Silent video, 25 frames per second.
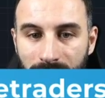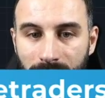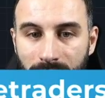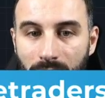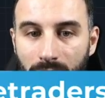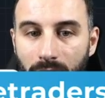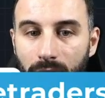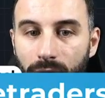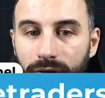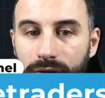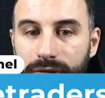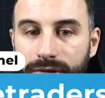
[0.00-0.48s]

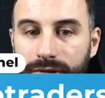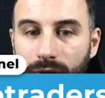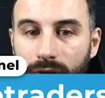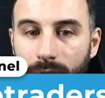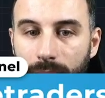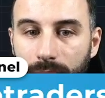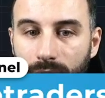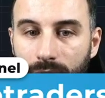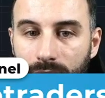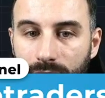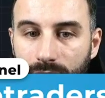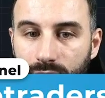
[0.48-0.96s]
Our
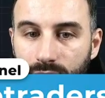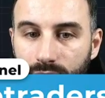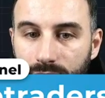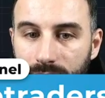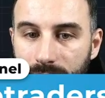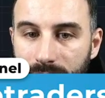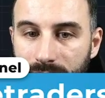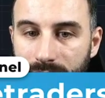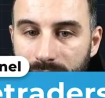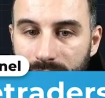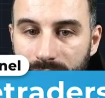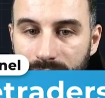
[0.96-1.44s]
stop loss would
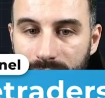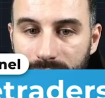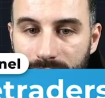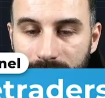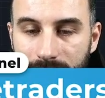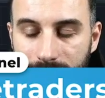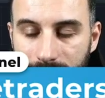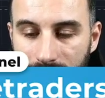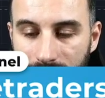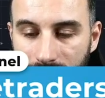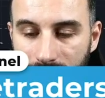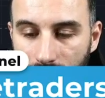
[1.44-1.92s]
be
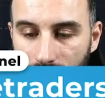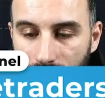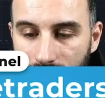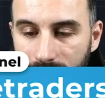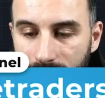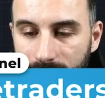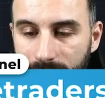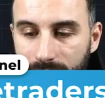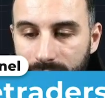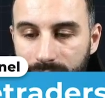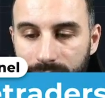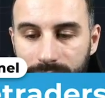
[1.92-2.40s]
just below
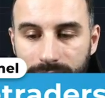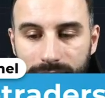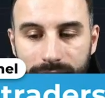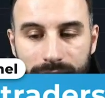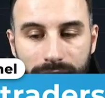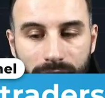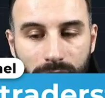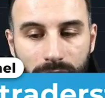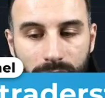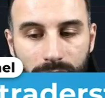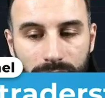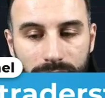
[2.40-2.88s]
it,
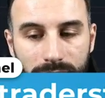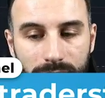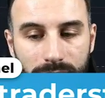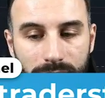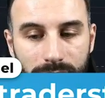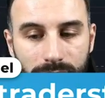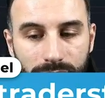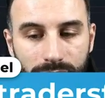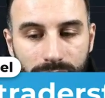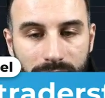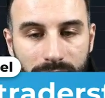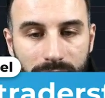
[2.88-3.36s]
so the
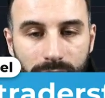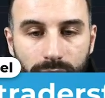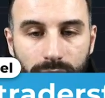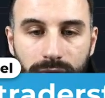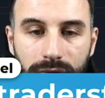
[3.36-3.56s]
trade would